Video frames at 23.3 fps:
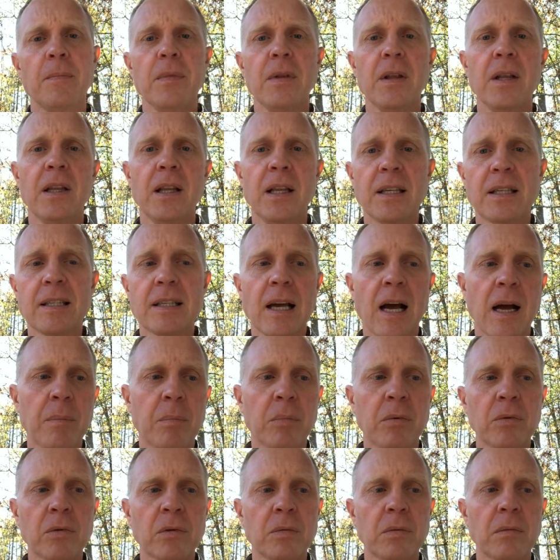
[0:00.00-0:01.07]

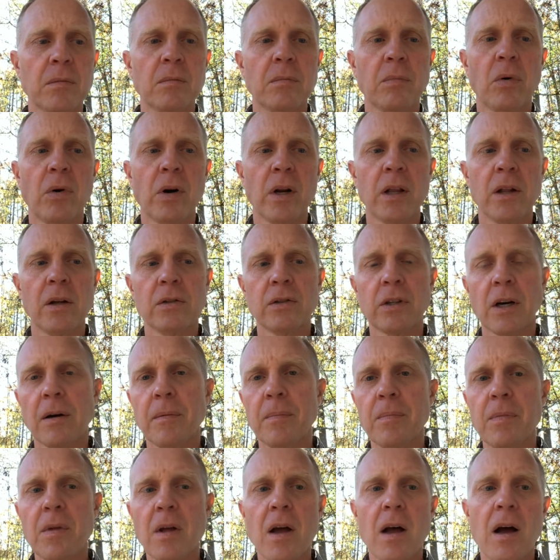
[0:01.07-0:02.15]
disciples pointed those out.
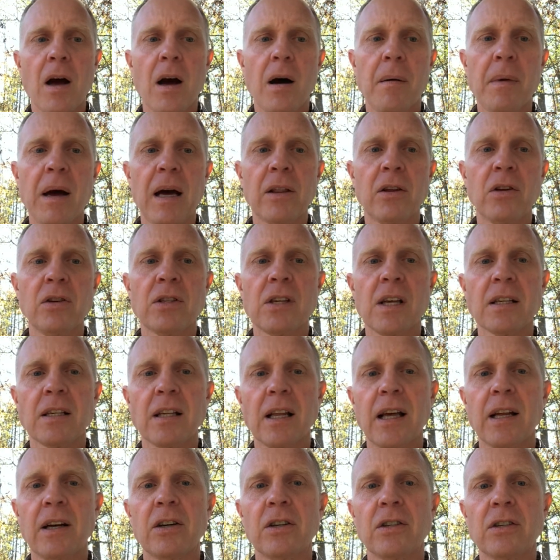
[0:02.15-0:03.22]
Matthew says
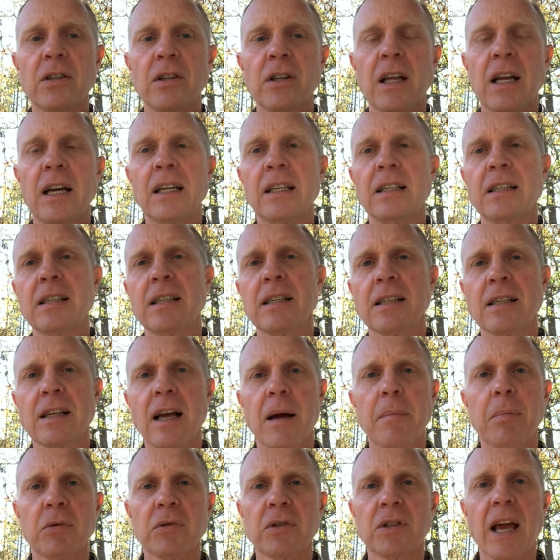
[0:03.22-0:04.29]
later that his
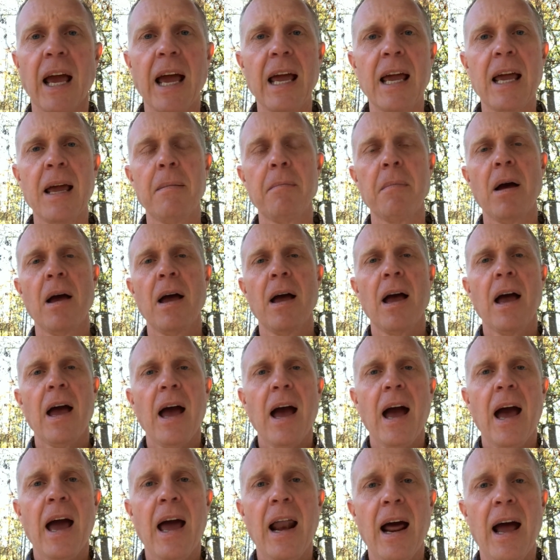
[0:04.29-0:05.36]
disciples came
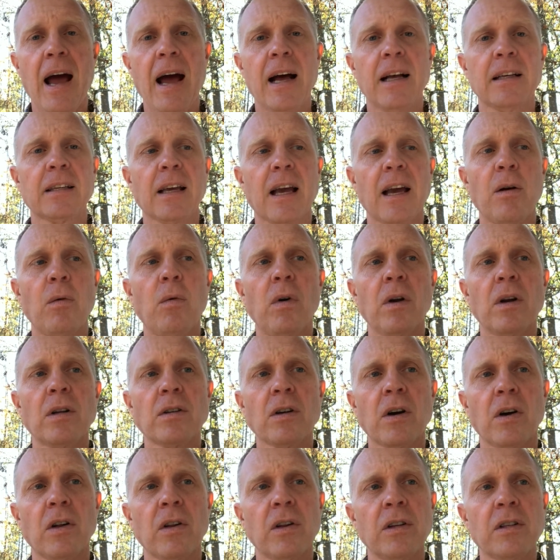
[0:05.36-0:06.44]
and asked, hey, what does
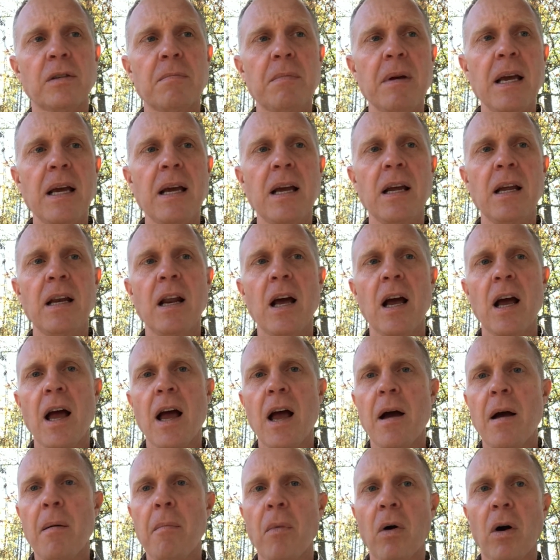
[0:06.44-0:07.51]
all this mean?
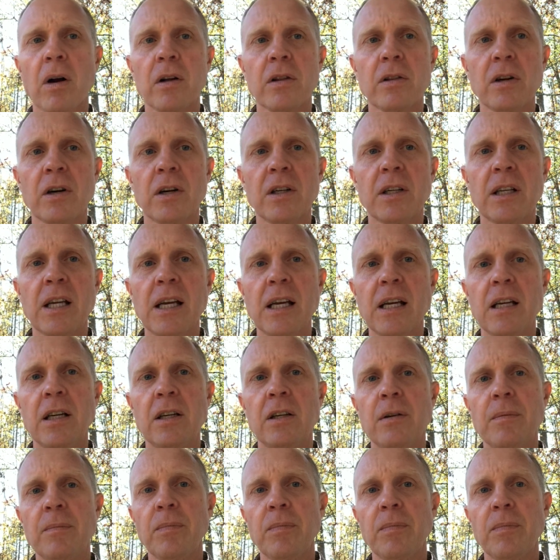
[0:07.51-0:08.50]
And Mark 13